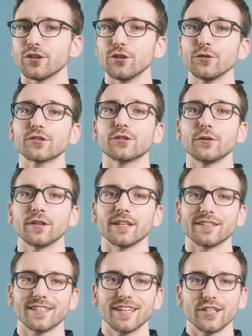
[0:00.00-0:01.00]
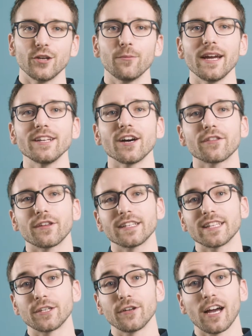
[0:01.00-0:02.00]
a new student. You may not think
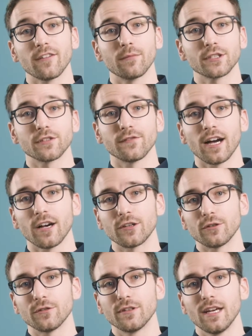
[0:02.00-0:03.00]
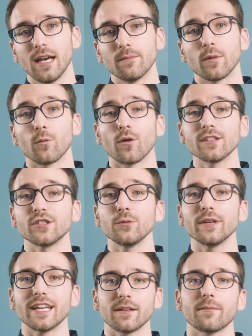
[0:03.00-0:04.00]
that you have much of value. But once you
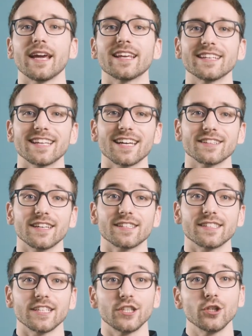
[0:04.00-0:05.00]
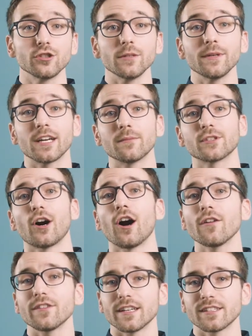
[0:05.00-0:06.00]
begin making that list, it usually becomes
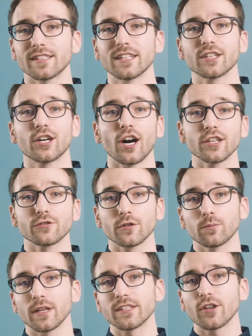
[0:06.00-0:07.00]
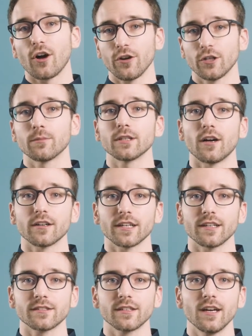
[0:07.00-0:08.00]
obvious that the cost to replace all your
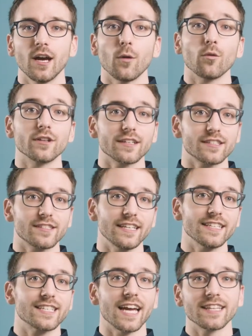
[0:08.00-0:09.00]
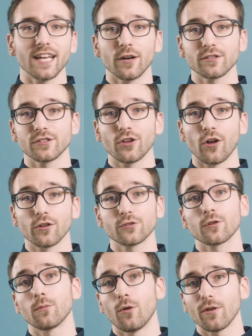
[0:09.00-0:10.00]
belongings will exceed $10,000
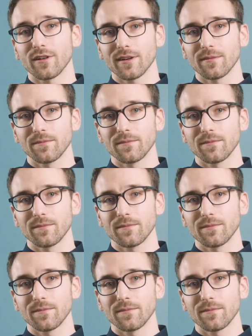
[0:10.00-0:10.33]
or more.